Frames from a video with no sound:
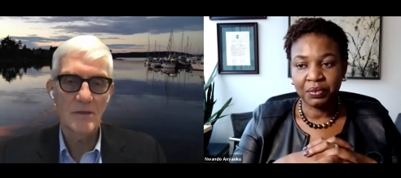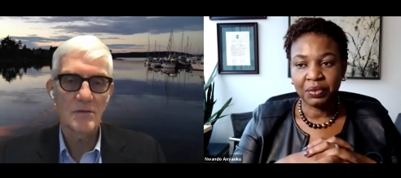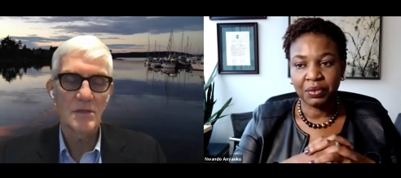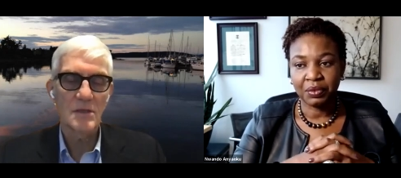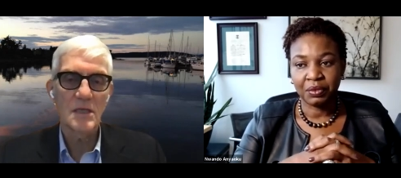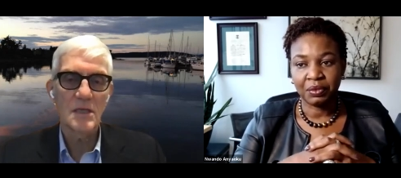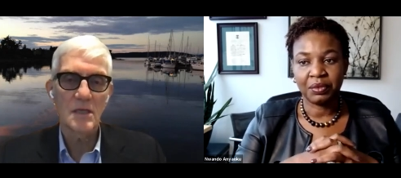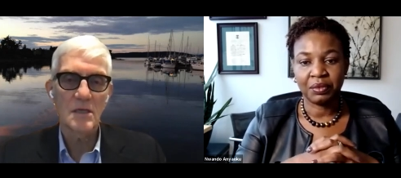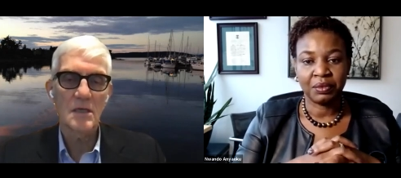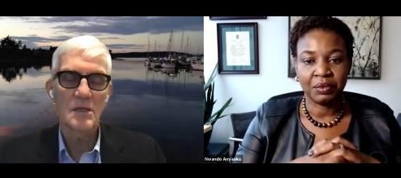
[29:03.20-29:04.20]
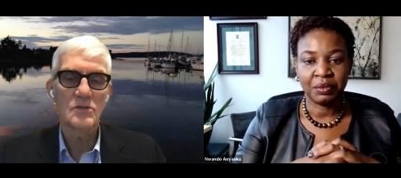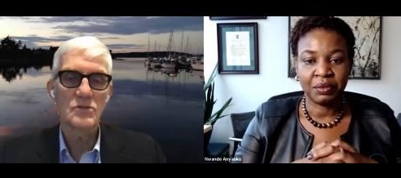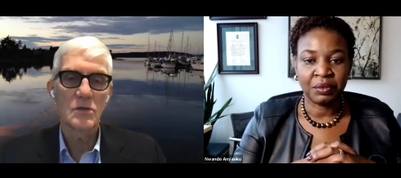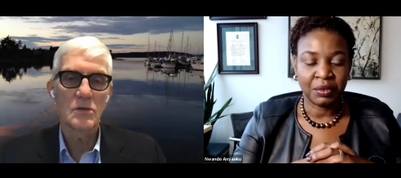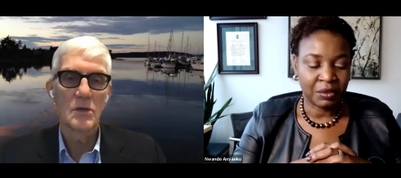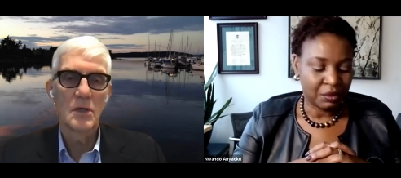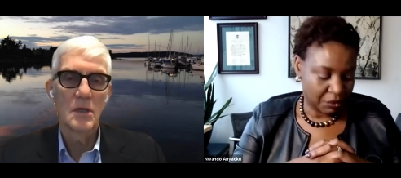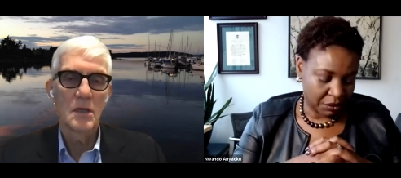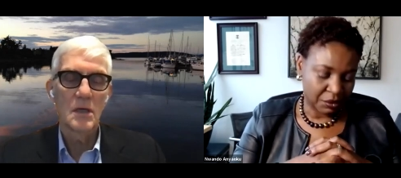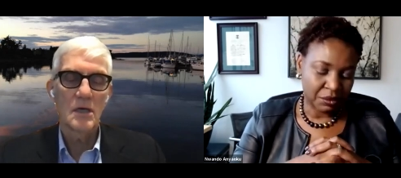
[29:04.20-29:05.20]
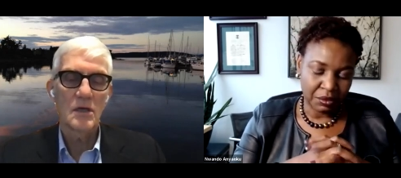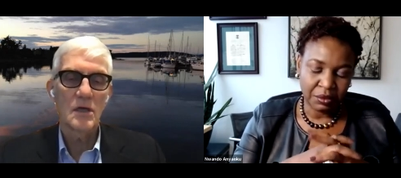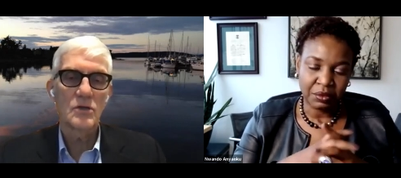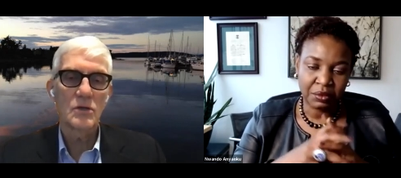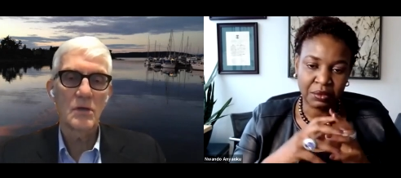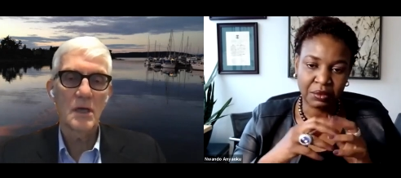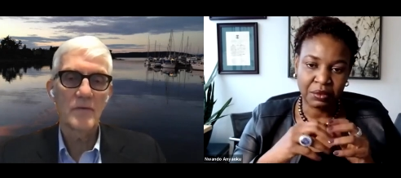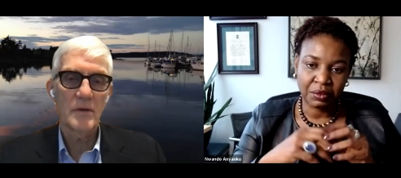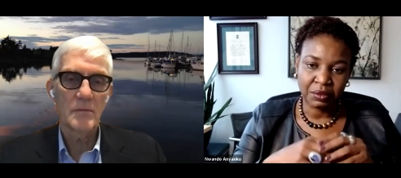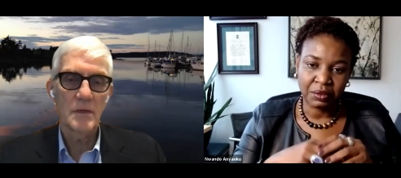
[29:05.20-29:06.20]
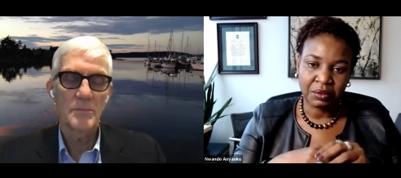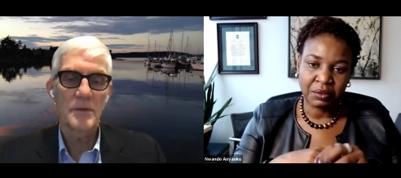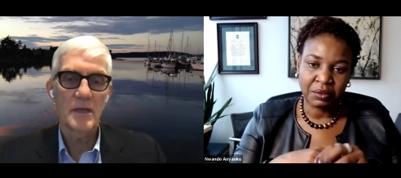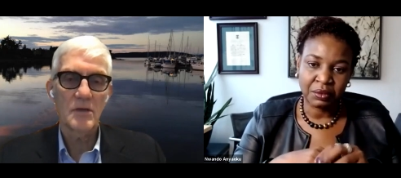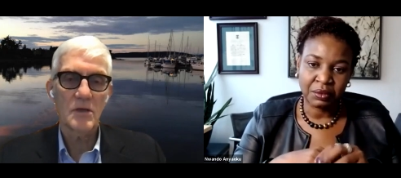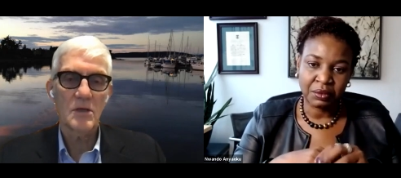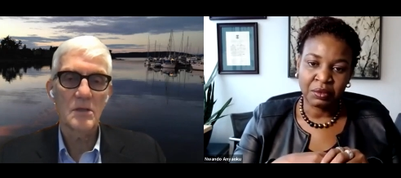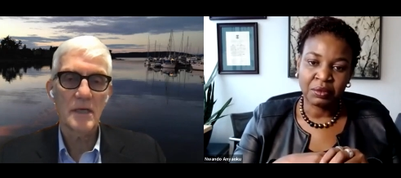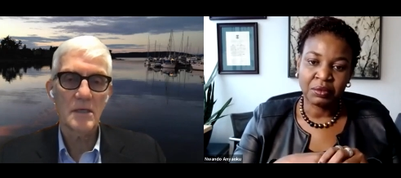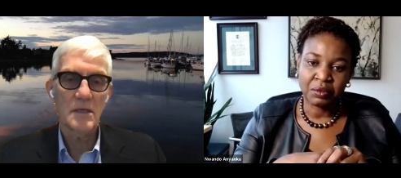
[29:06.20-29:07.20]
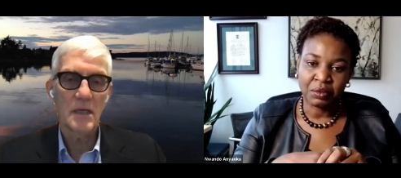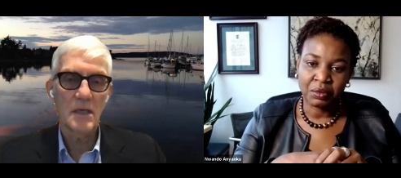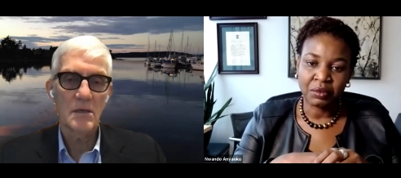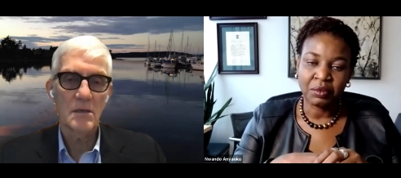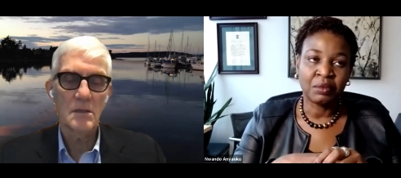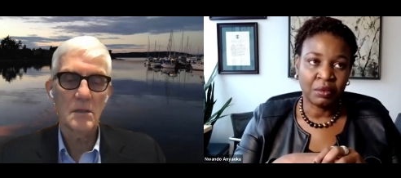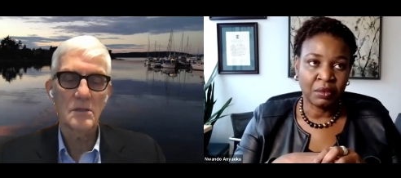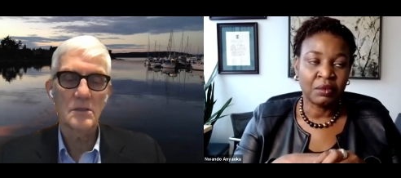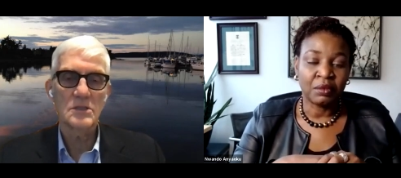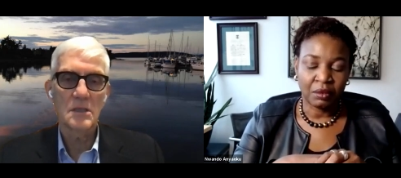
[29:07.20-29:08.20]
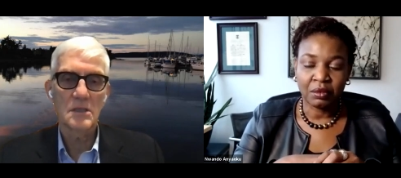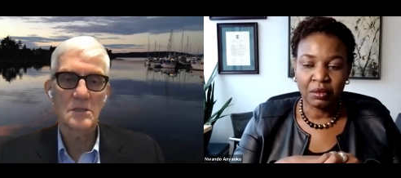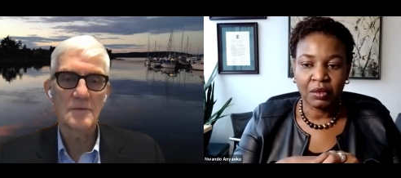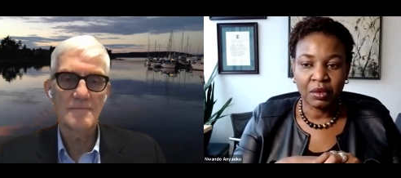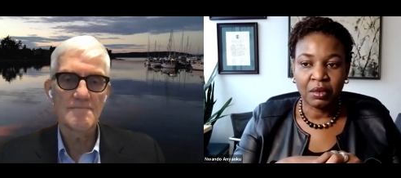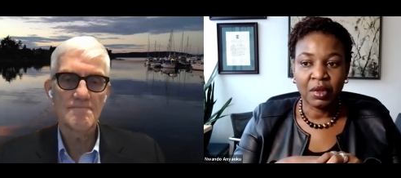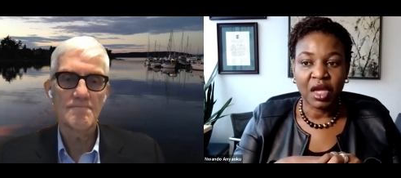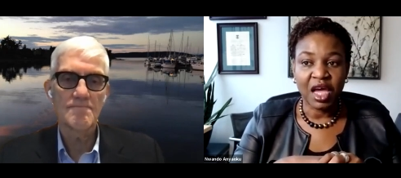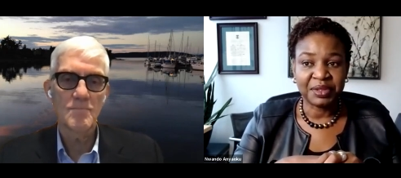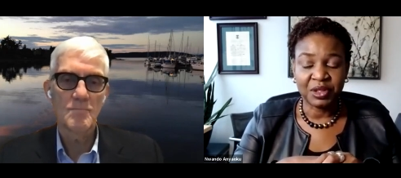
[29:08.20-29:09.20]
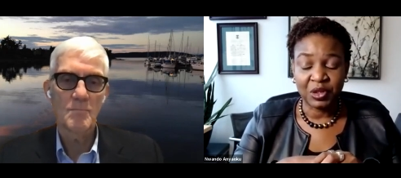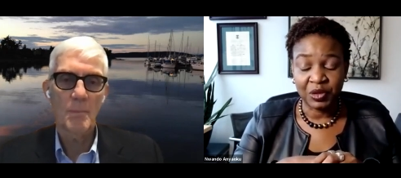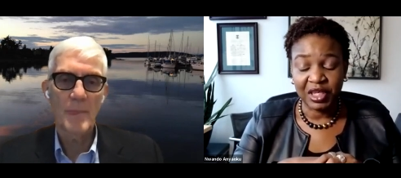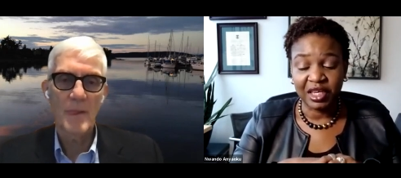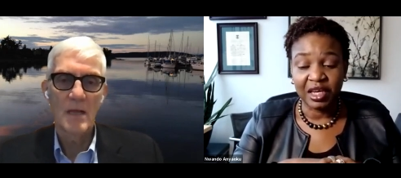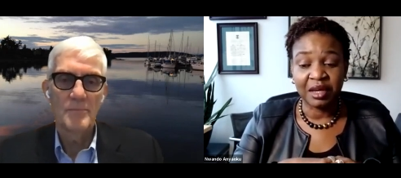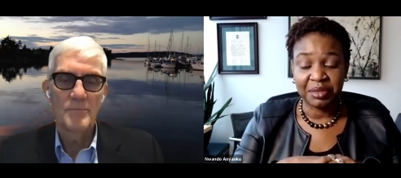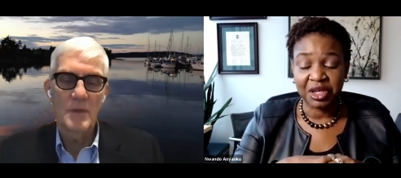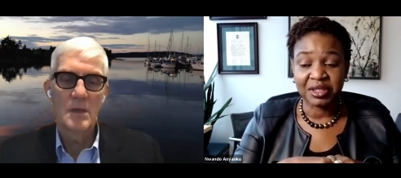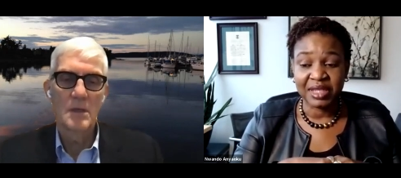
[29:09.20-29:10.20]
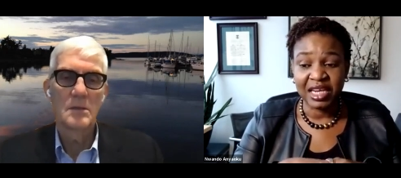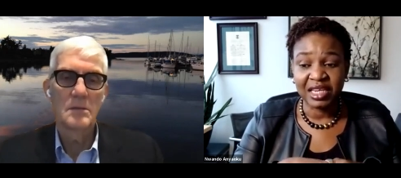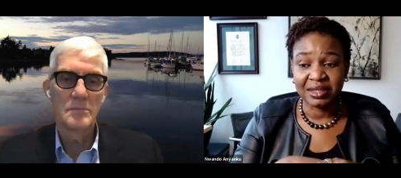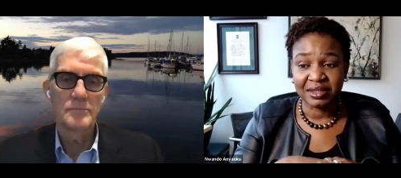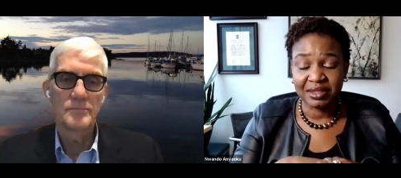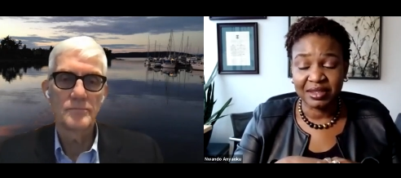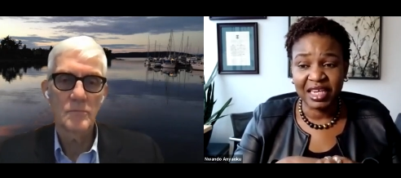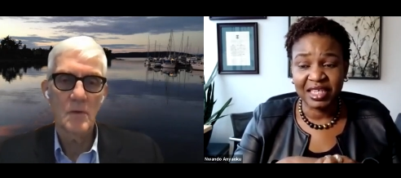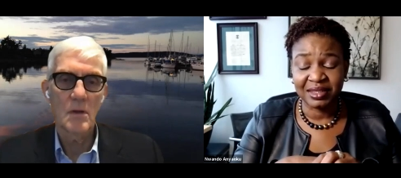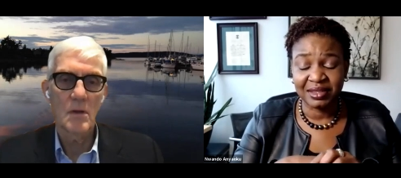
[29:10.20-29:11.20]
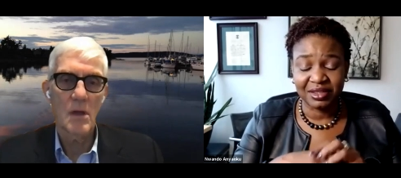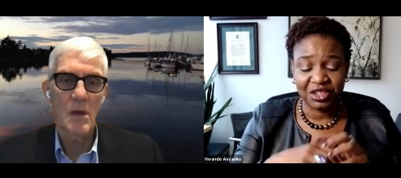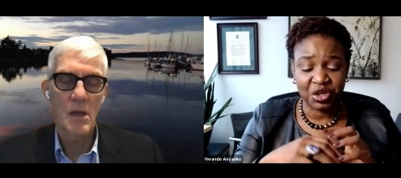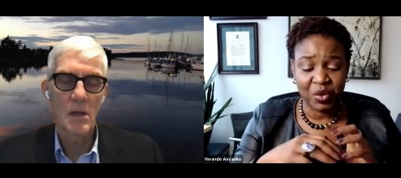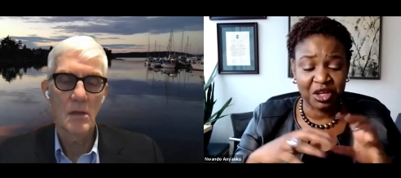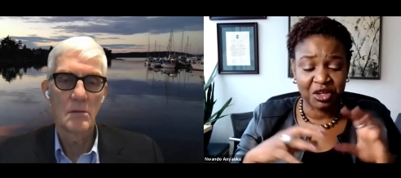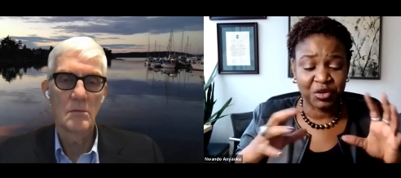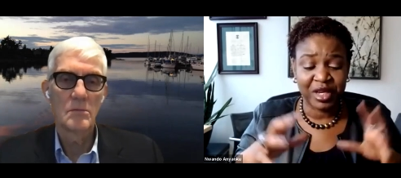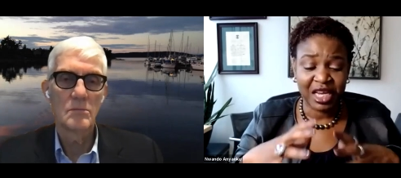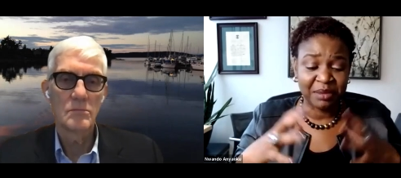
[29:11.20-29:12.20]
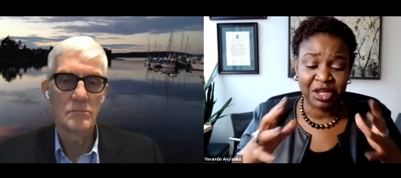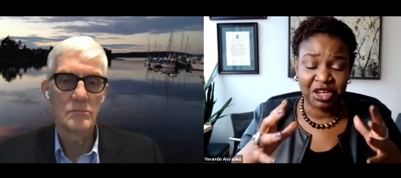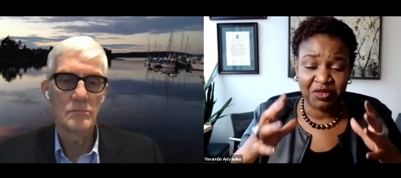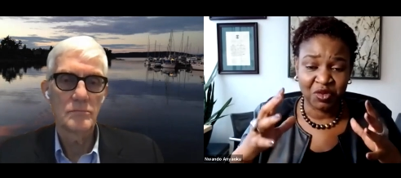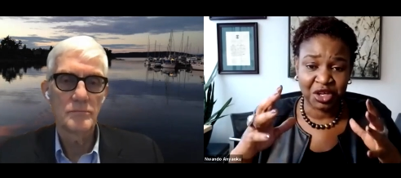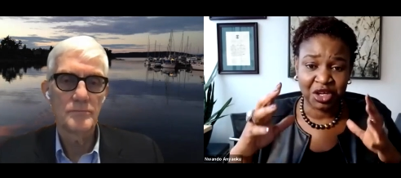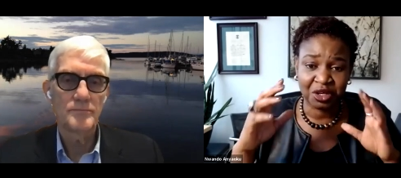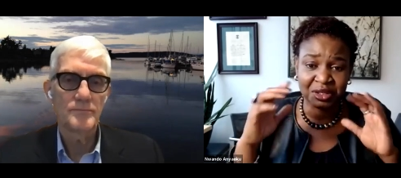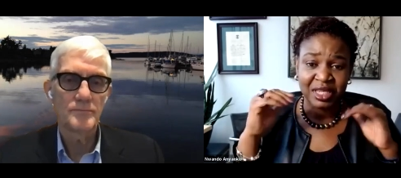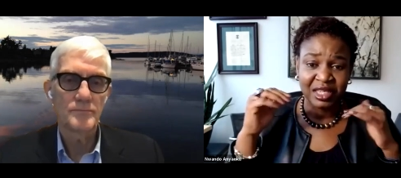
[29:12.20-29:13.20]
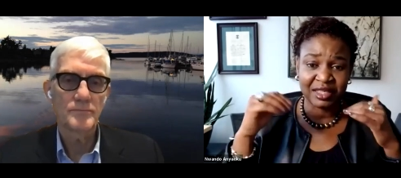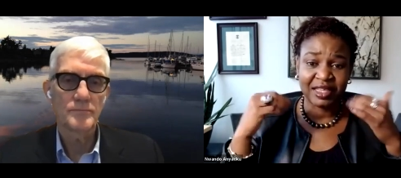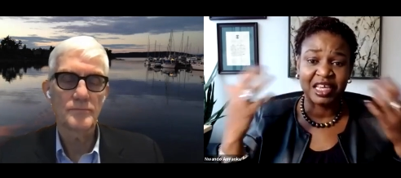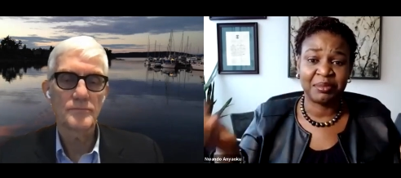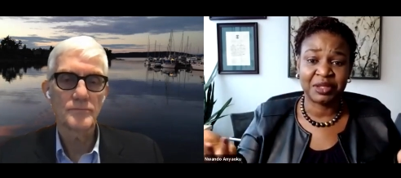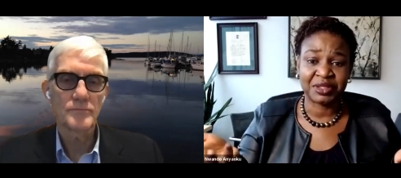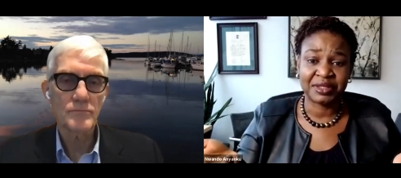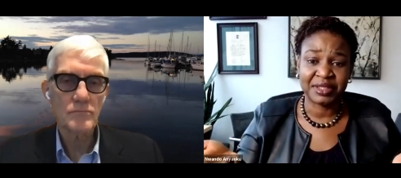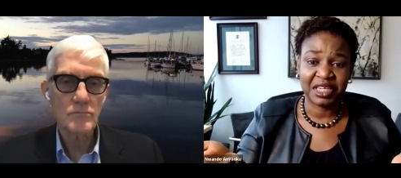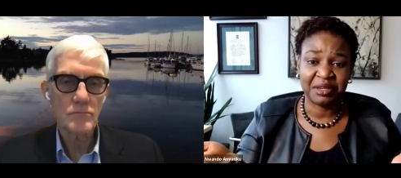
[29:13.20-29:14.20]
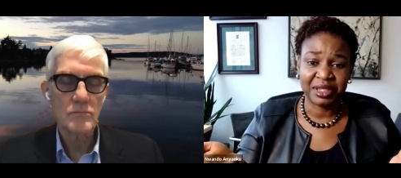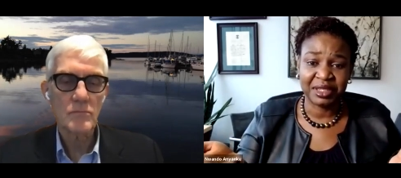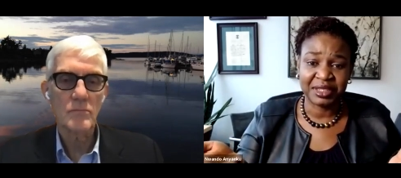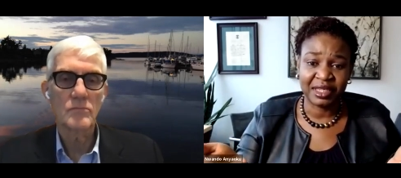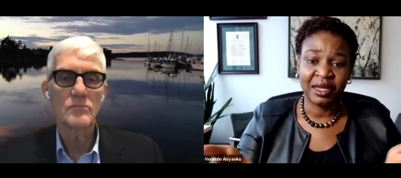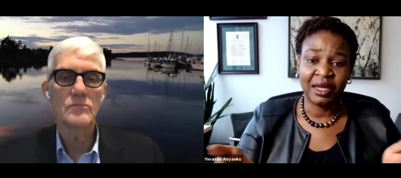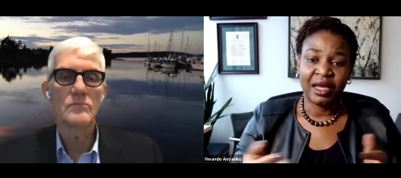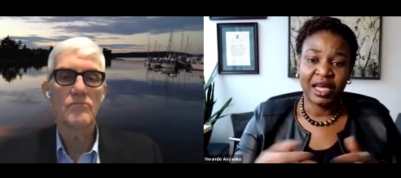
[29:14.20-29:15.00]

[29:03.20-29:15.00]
Speaker 1: rather than lead it. And so, uh, do you have a, a, plan to collect data along these lines?
Speaker 2: Absolutely, um, because that is that is you know when you're doing any body of work, you're constantly thinking about sustainability,